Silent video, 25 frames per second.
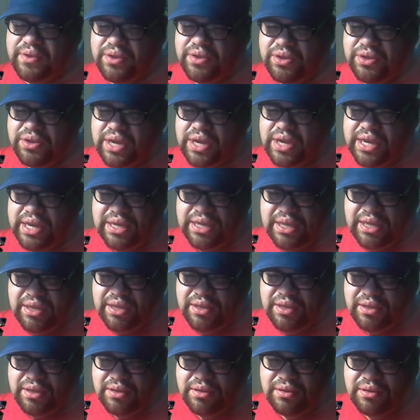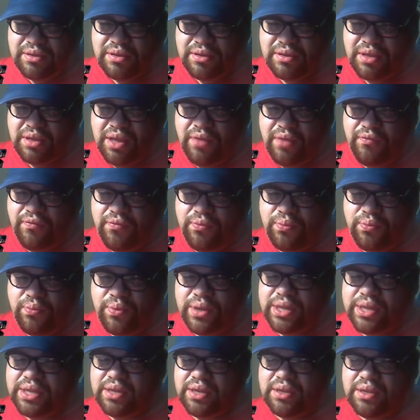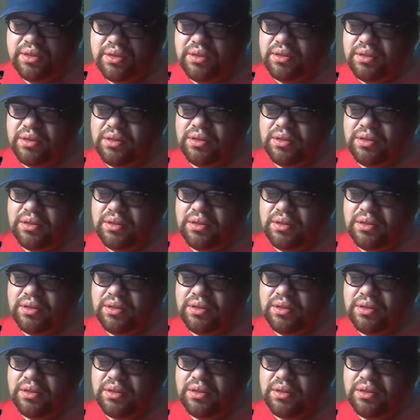give you a good idea of what